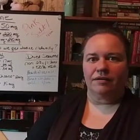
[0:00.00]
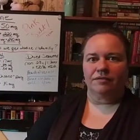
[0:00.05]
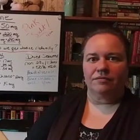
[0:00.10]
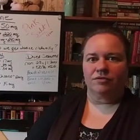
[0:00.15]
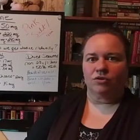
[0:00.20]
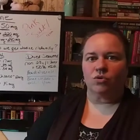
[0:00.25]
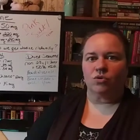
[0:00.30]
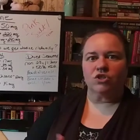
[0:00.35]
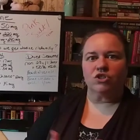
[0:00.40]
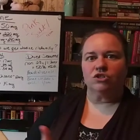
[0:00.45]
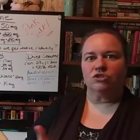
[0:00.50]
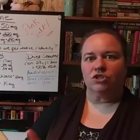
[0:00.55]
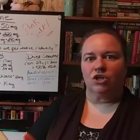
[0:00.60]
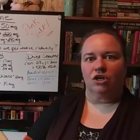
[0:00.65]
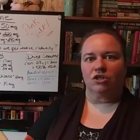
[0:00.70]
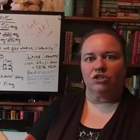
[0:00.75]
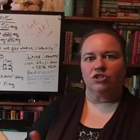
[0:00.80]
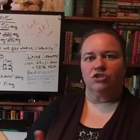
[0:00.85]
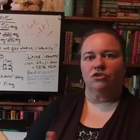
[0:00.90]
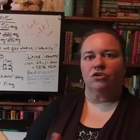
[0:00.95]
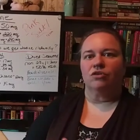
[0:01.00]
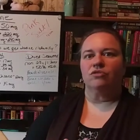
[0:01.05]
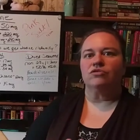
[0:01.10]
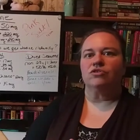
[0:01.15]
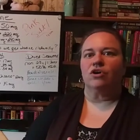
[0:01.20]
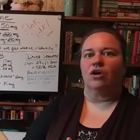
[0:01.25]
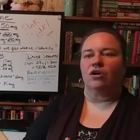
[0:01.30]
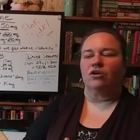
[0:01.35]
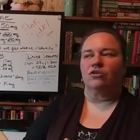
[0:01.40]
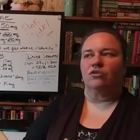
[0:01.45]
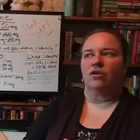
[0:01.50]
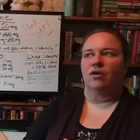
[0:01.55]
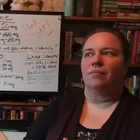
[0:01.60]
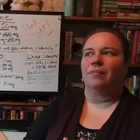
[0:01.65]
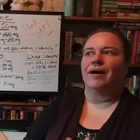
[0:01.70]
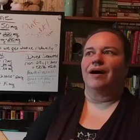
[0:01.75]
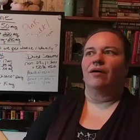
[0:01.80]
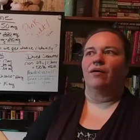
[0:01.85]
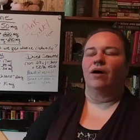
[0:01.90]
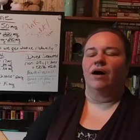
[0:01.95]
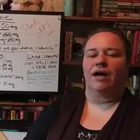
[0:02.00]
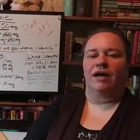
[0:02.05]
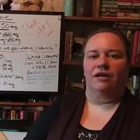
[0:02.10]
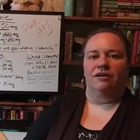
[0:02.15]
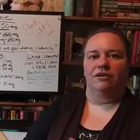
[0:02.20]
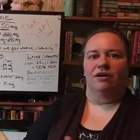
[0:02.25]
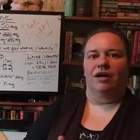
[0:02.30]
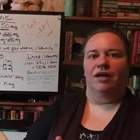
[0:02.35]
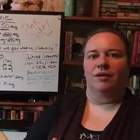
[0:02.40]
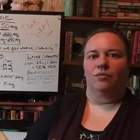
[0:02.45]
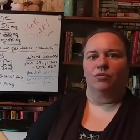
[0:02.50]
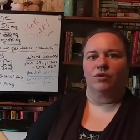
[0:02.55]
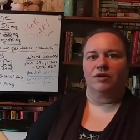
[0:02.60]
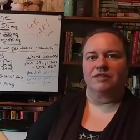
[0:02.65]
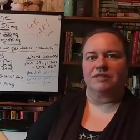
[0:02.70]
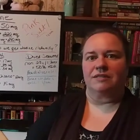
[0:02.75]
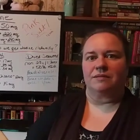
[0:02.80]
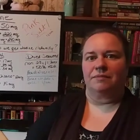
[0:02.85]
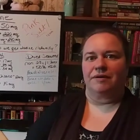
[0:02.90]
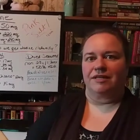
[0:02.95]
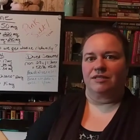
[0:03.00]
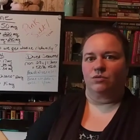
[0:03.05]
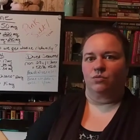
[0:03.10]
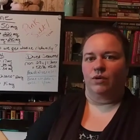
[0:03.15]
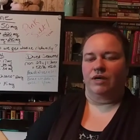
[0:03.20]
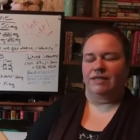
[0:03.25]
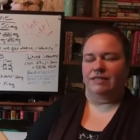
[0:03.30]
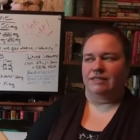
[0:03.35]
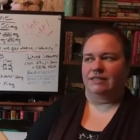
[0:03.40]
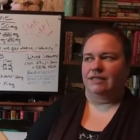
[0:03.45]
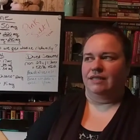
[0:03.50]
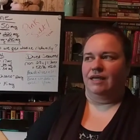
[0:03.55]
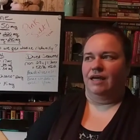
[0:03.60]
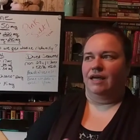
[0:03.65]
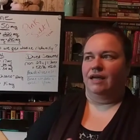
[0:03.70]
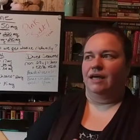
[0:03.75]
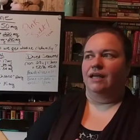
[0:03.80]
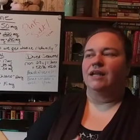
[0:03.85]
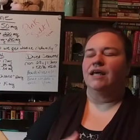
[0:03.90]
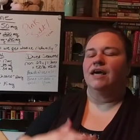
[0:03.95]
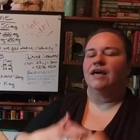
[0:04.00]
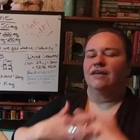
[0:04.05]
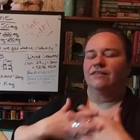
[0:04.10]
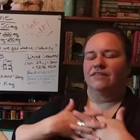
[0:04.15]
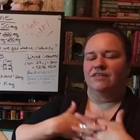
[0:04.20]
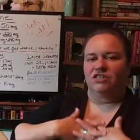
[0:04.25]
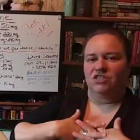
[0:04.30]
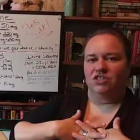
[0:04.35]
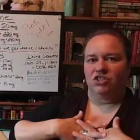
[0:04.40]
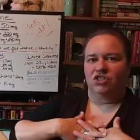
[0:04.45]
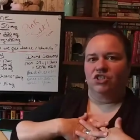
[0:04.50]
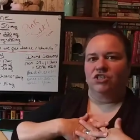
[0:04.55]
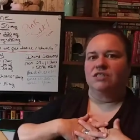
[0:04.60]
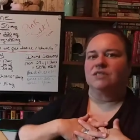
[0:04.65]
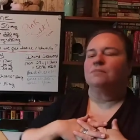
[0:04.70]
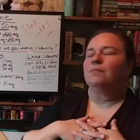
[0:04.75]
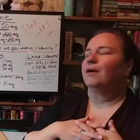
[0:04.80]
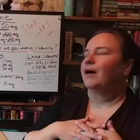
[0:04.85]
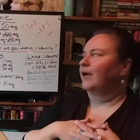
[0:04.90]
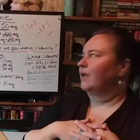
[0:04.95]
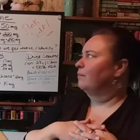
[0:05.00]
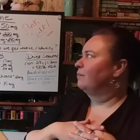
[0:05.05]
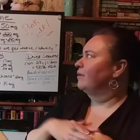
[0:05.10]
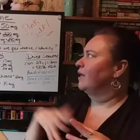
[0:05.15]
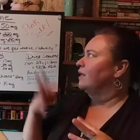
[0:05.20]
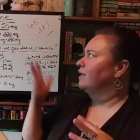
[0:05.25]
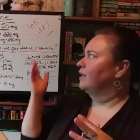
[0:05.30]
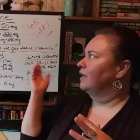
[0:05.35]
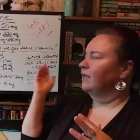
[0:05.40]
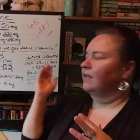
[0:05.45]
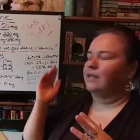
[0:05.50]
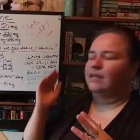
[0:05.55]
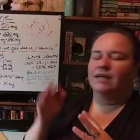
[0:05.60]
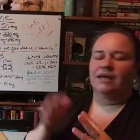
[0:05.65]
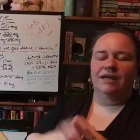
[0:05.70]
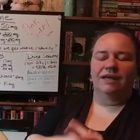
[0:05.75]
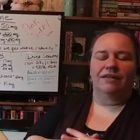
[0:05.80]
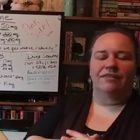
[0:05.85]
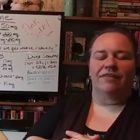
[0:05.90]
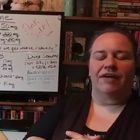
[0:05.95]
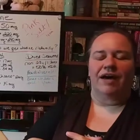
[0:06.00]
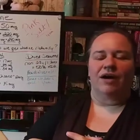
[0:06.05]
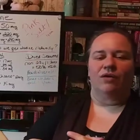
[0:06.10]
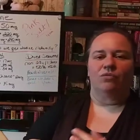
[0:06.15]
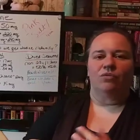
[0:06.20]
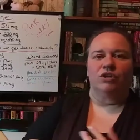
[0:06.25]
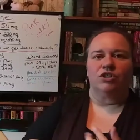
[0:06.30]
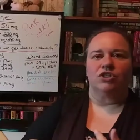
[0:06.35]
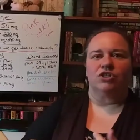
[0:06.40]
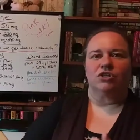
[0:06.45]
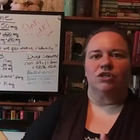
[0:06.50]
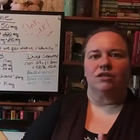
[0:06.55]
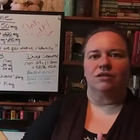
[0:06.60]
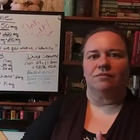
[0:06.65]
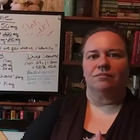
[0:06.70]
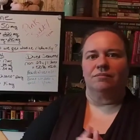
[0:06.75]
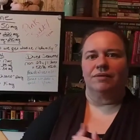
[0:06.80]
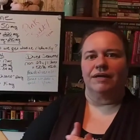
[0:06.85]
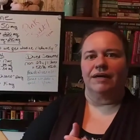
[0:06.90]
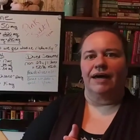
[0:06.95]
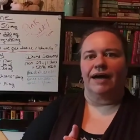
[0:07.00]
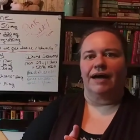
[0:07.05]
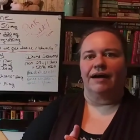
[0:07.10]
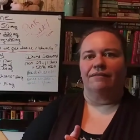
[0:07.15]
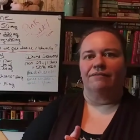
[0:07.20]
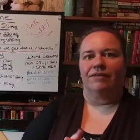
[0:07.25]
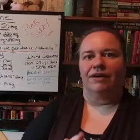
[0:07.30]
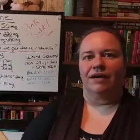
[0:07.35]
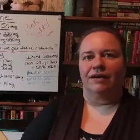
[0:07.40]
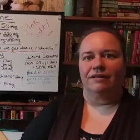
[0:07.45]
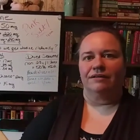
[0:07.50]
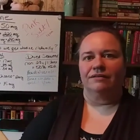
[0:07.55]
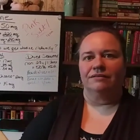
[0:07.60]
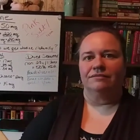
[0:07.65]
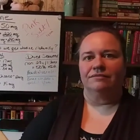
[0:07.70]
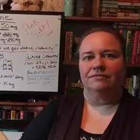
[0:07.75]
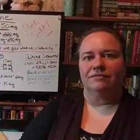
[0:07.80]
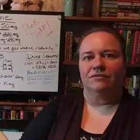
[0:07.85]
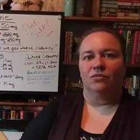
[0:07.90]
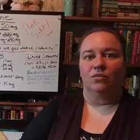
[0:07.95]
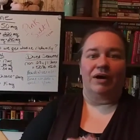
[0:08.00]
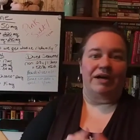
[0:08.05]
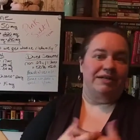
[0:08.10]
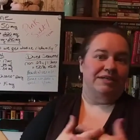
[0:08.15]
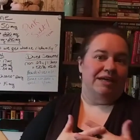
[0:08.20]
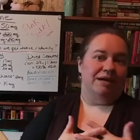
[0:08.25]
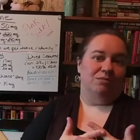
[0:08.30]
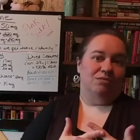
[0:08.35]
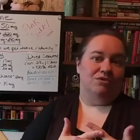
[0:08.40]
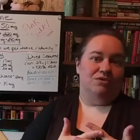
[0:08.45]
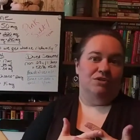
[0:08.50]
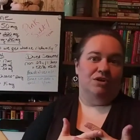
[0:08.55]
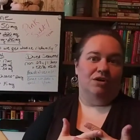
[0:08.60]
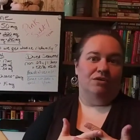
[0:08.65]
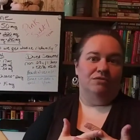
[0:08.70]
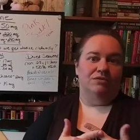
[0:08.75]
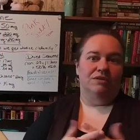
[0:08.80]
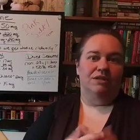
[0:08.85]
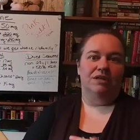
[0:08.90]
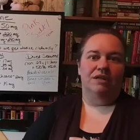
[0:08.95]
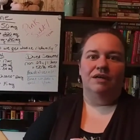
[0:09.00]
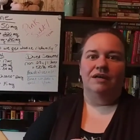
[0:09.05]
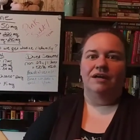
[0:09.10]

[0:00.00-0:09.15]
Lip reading: Of course, you talk to your own doctor about iodine and what's the best ways to get it. This is just my opinion that we shouldn't be having white table salt.